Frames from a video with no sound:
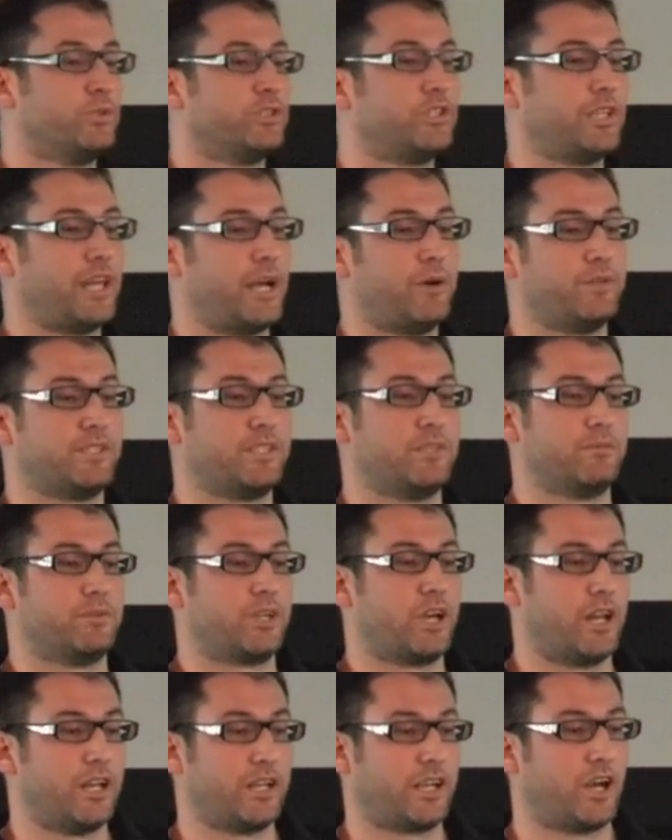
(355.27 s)
We'll do that with some
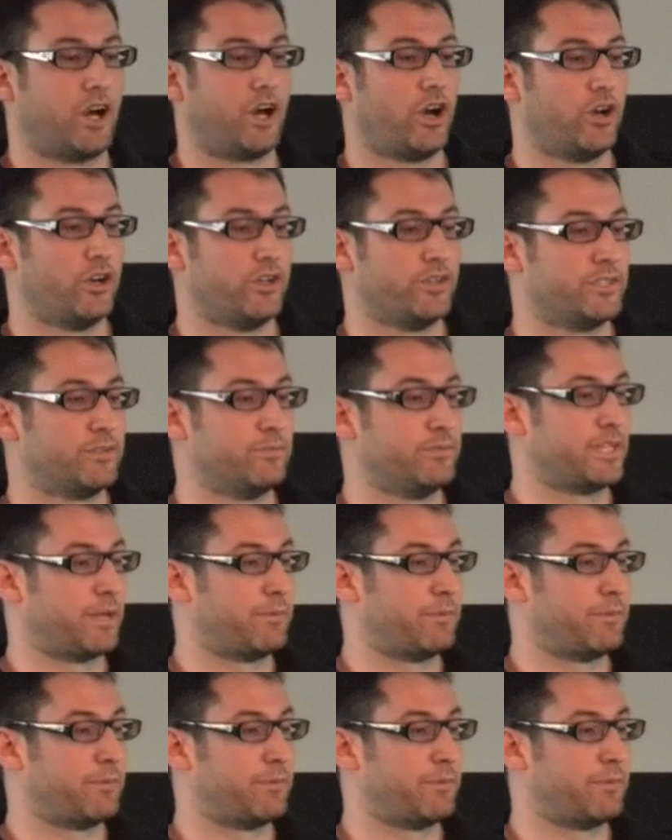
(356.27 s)
kind of code and some